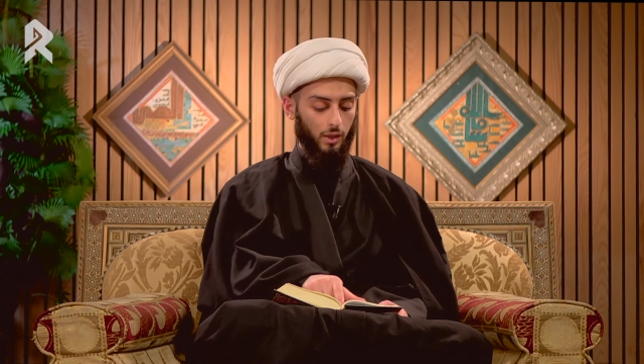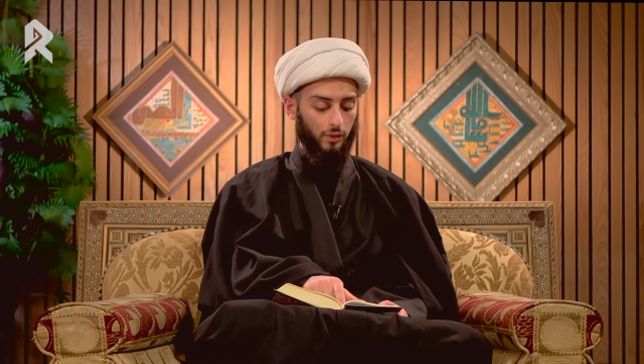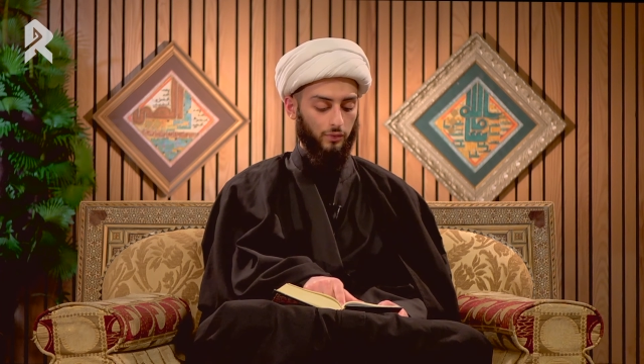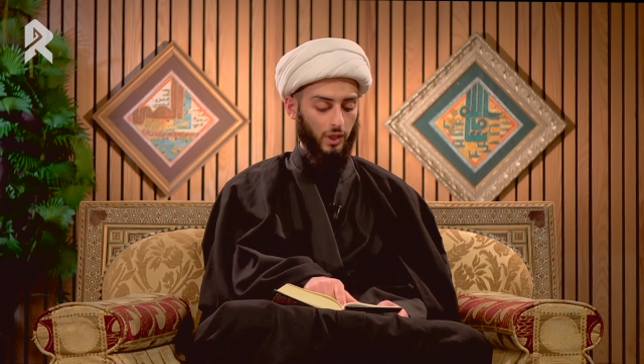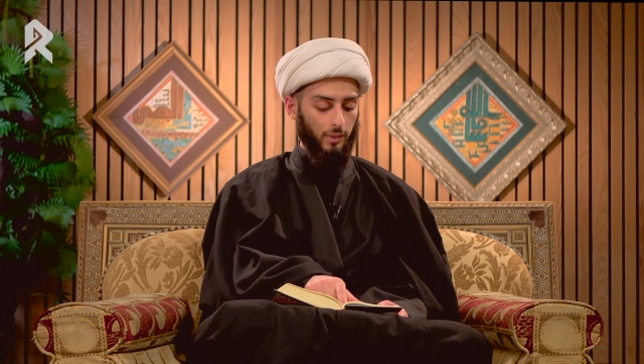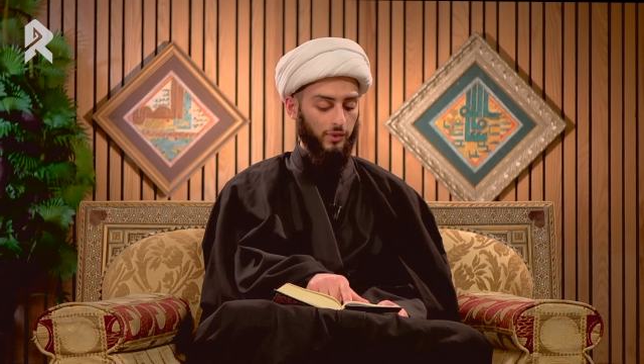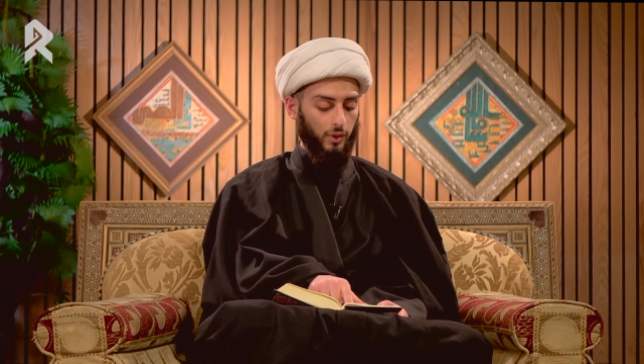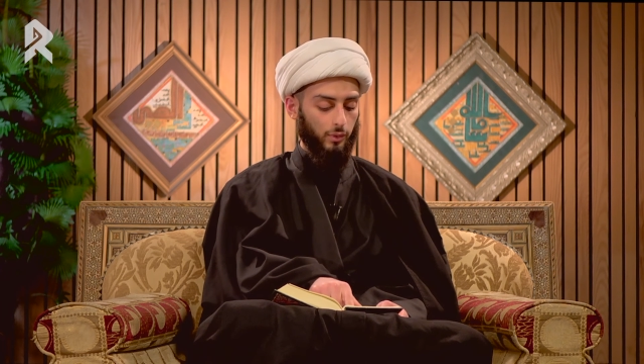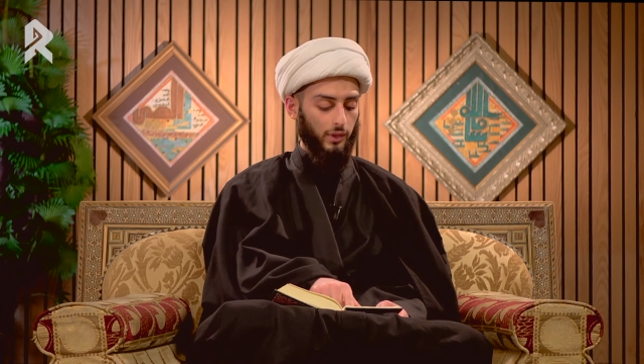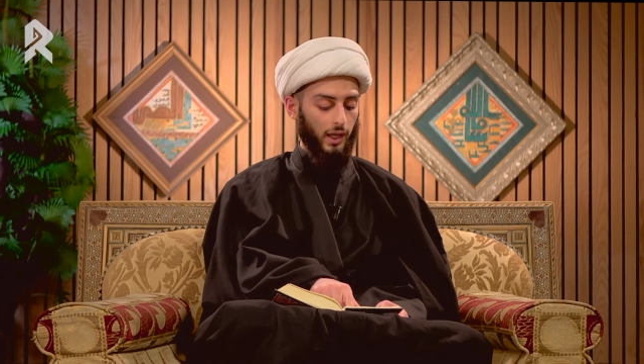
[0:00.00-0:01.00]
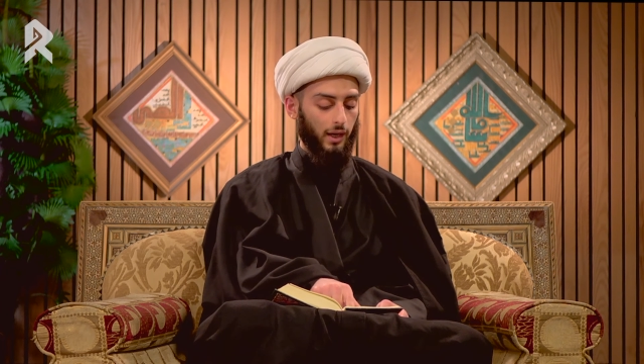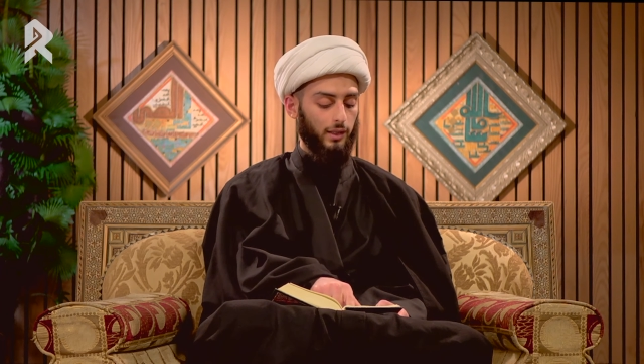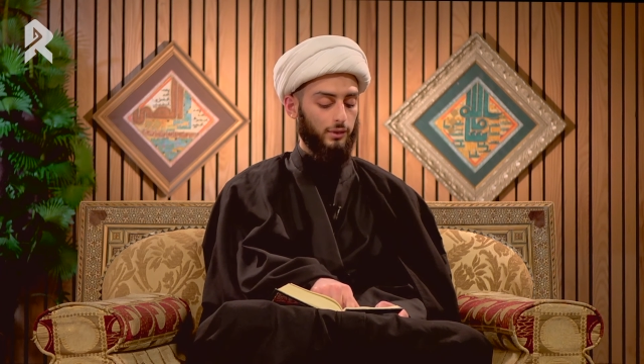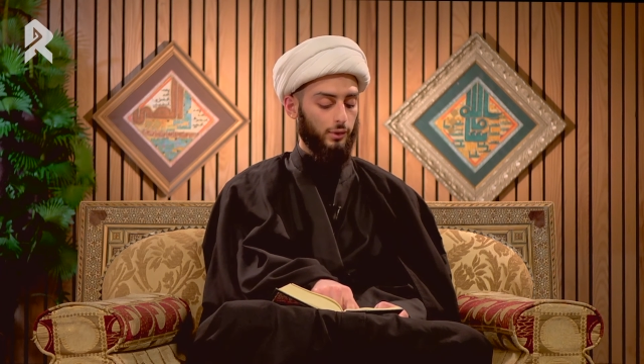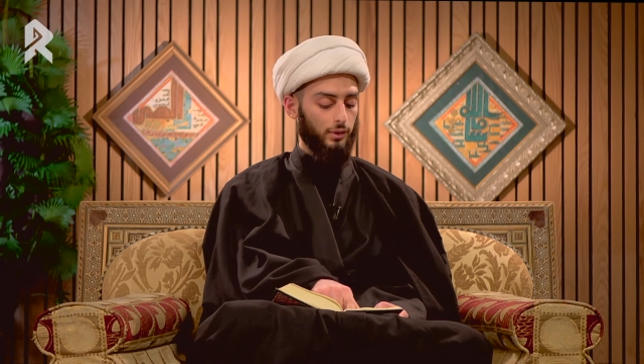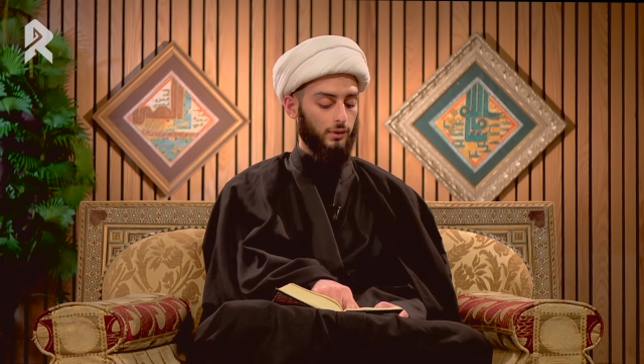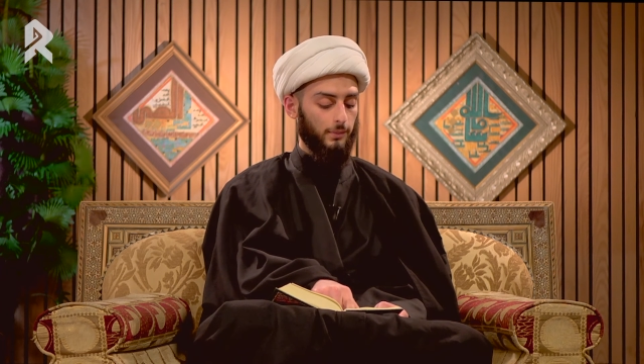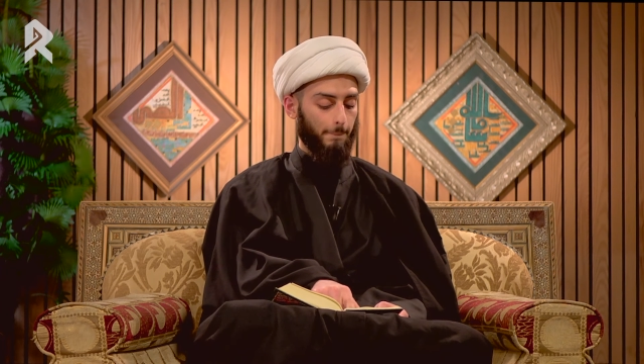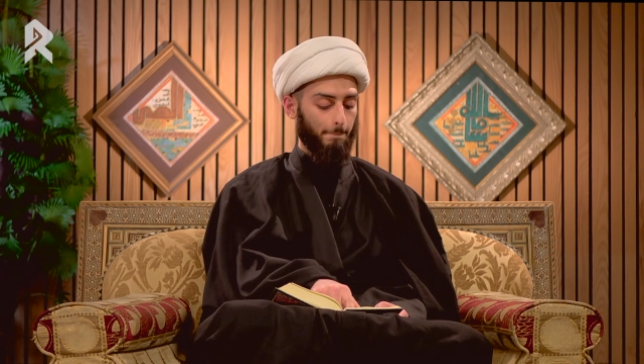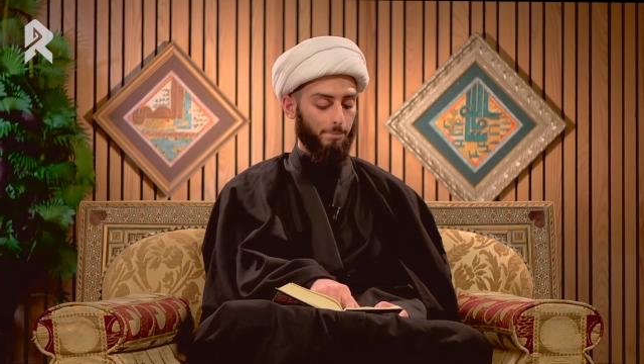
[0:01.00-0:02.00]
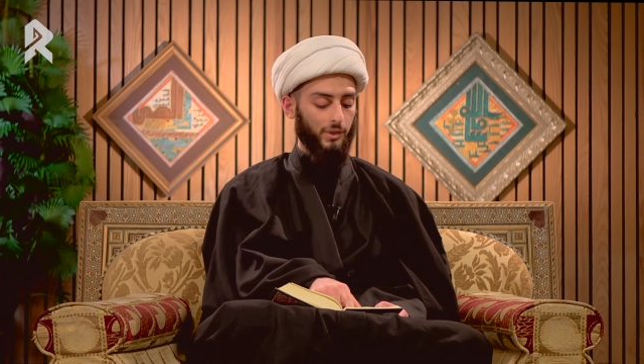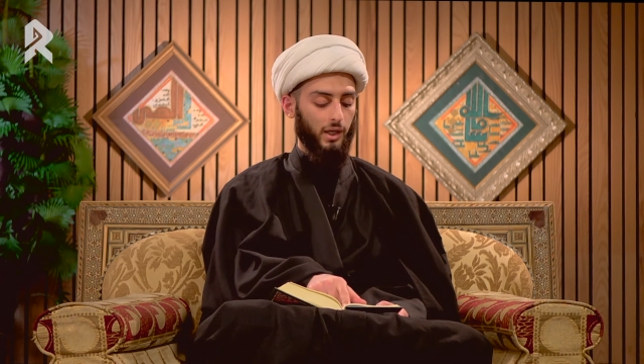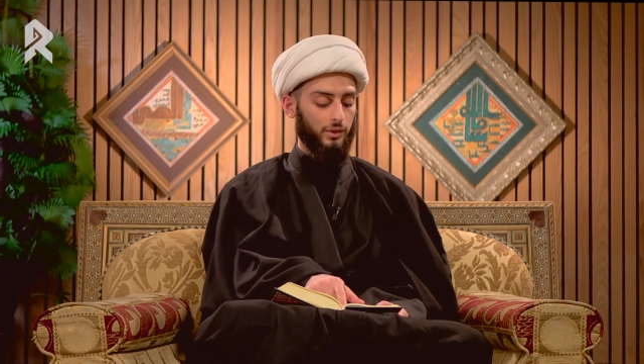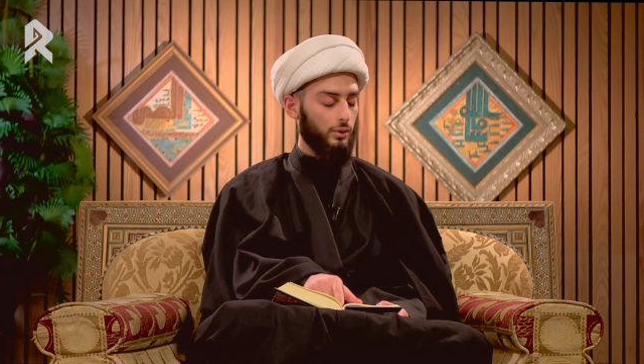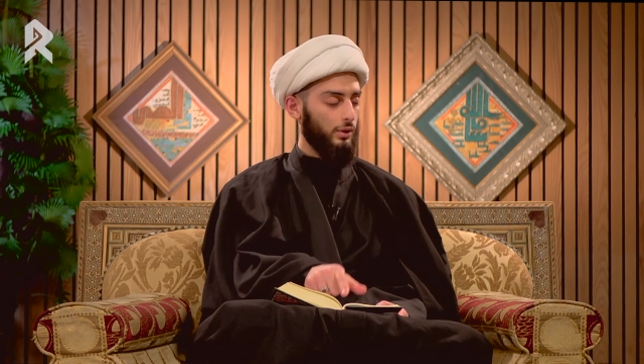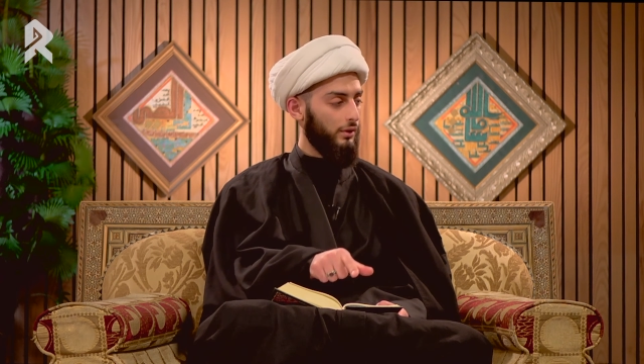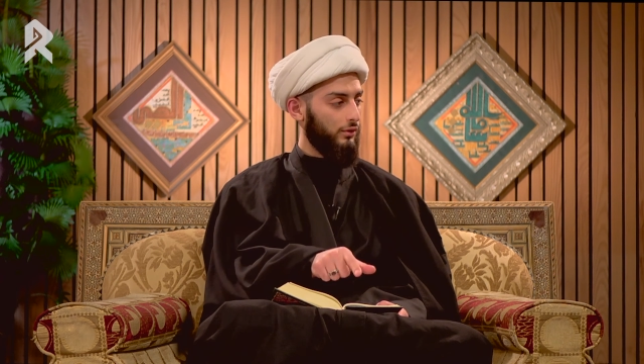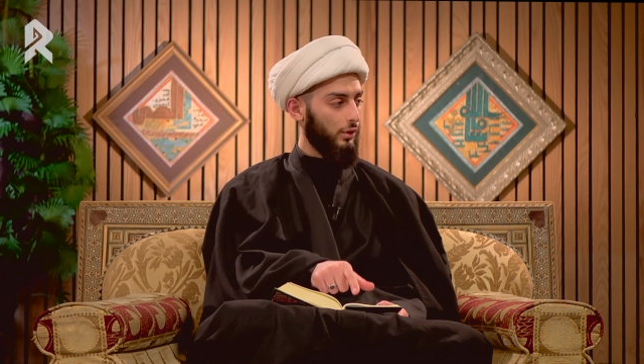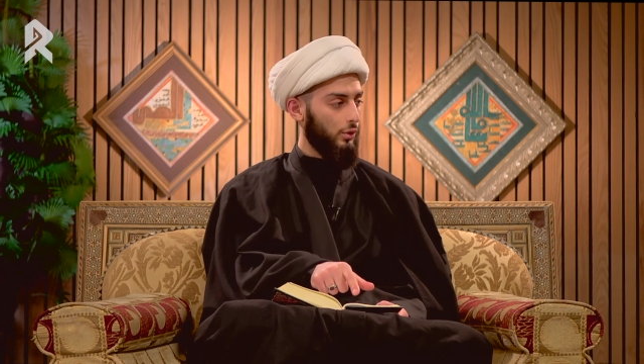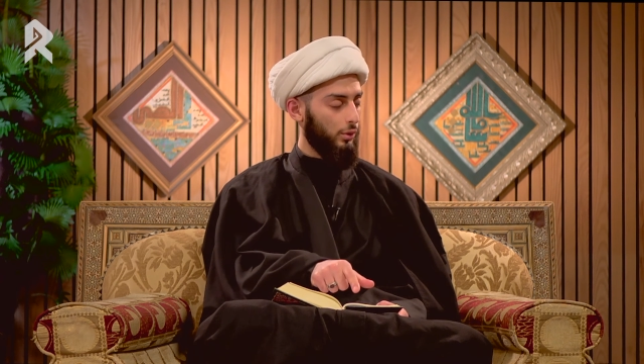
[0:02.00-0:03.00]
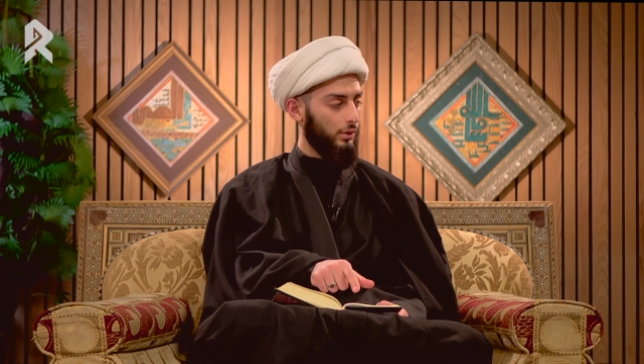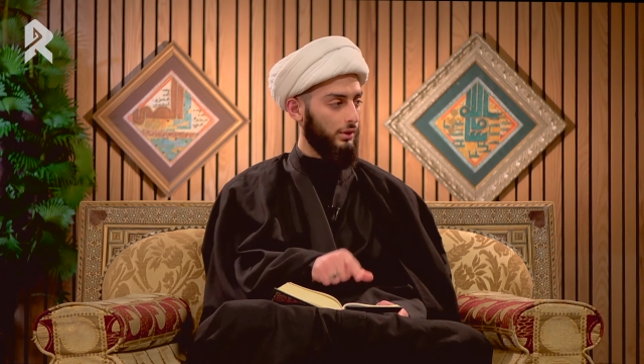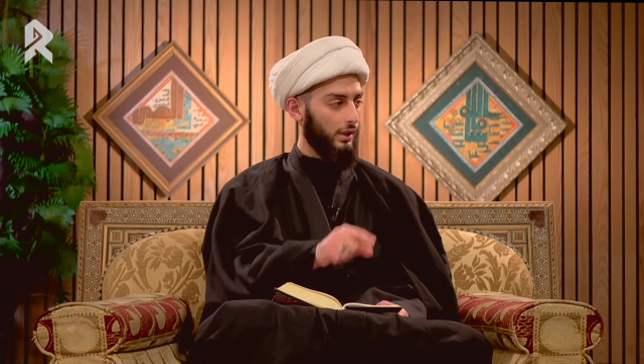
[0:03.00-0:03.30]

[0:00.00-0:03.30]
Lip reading: Same thing with ahadun. Ahadun is sukoon.